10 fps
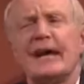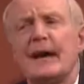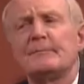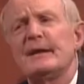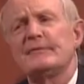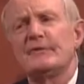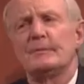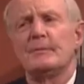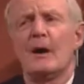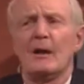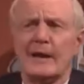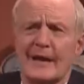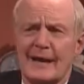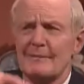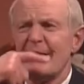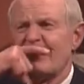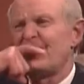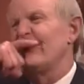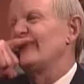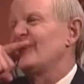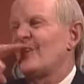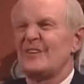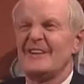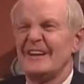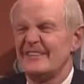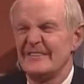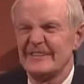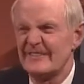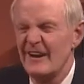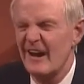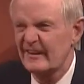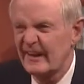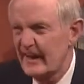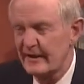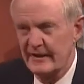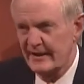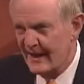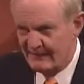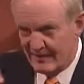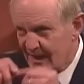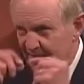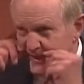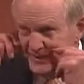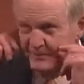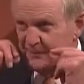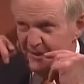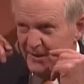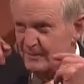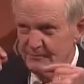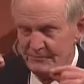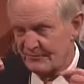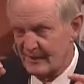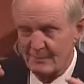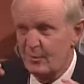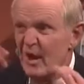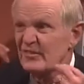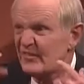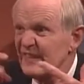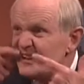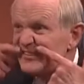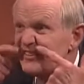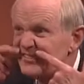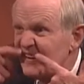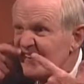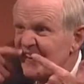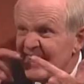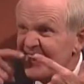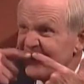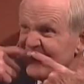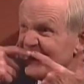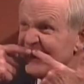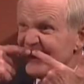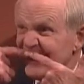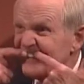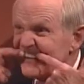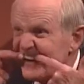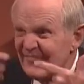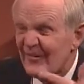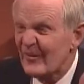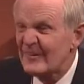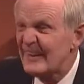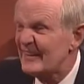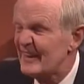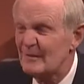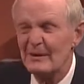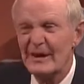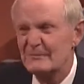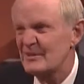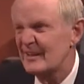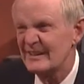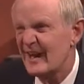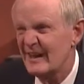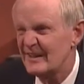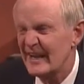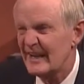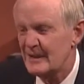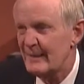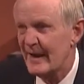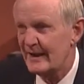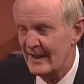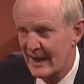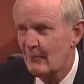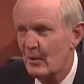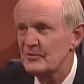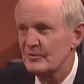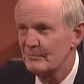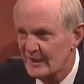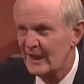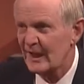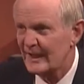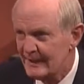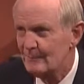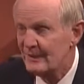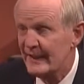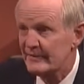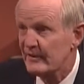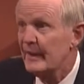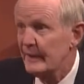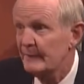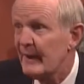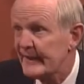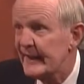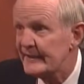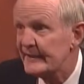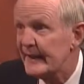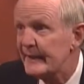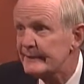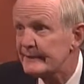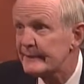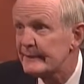I played football and I got my front 4 teeth just knocked out, and I've got in a prosthesis in there, and I've got 4 teeth there, but I'm sick and tired of taking them out, and I want some dental implants. Am I a candidate?